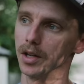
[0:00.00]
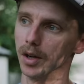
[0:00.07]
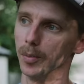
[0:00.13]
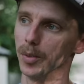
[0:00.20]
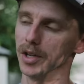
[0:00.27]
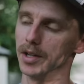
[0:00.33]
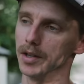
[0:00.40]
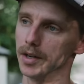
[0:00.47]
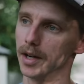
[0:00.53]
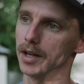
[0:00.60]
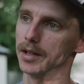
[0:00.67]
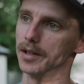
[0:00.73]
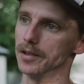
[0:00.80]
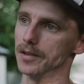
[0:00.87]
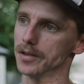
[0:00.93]
company in the
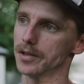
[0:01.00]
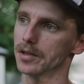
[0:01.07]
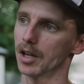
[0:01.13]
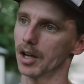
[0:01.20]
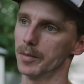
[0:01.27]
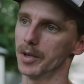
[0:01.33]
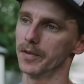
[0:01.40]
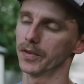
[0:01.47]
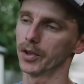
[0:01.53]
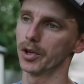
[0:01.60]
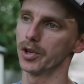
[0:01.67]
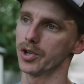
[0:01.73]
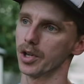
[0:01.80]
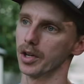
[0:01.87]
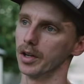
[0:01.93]
90s. I mean,
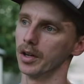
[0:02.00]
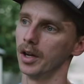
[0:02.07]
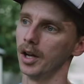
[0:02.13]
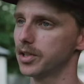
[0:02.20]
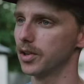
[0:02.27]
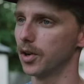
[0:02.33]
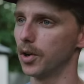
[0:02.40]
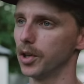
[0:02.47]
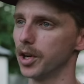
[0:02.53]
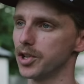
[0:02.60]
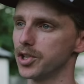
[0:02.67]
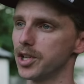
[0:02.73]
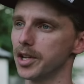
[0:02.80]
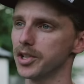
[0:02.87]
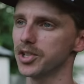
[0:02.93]
flourishing. All our
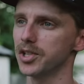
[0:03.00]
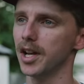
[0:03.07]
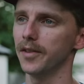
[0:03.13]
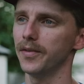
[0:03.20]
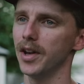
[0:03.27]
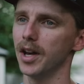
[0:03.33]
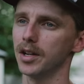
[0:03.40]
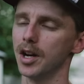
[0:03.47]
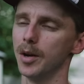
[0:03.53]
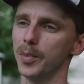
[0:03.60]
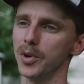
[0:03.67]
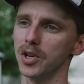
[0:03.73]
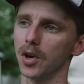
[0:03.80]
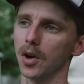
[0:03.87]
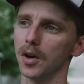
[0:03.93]
sales staff had
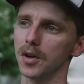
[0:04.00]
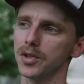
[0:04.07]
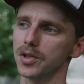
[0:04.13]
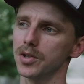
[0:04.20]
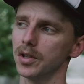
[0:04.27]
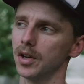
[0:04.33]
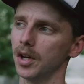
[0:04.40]
company cars.